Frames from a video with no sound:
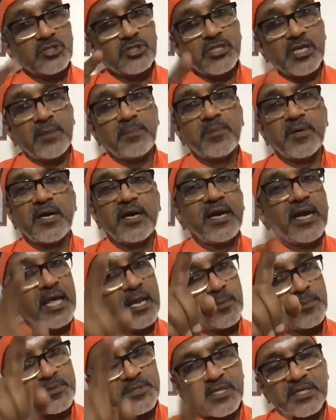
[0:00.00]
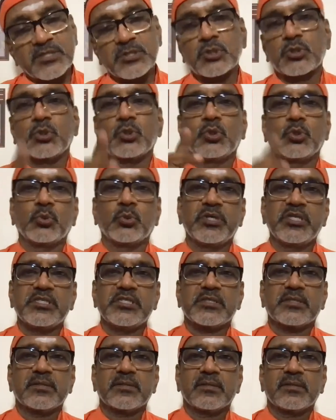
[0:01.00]
Japa helps us to do
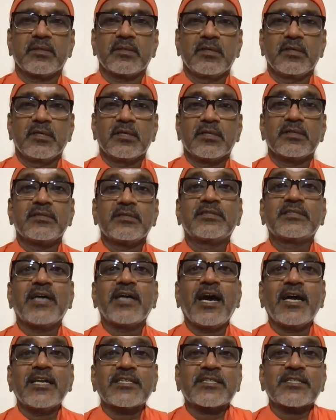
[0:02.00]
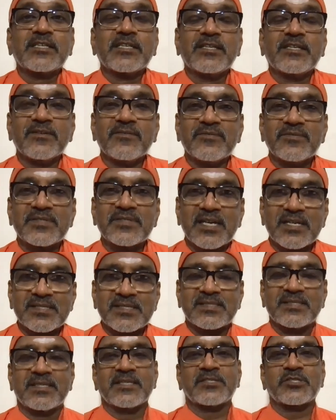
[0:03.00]
it. That gives
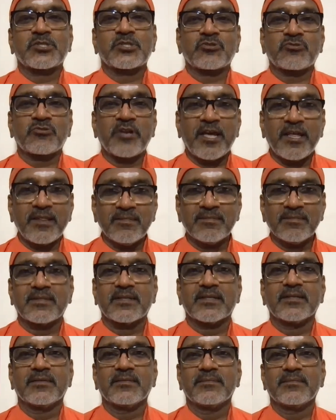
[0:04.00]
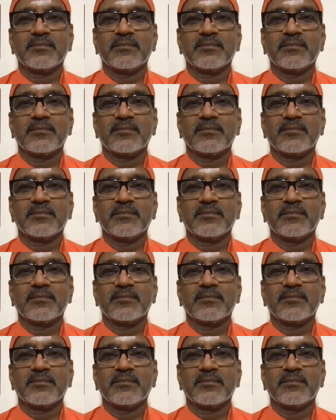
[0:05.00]
us the strength.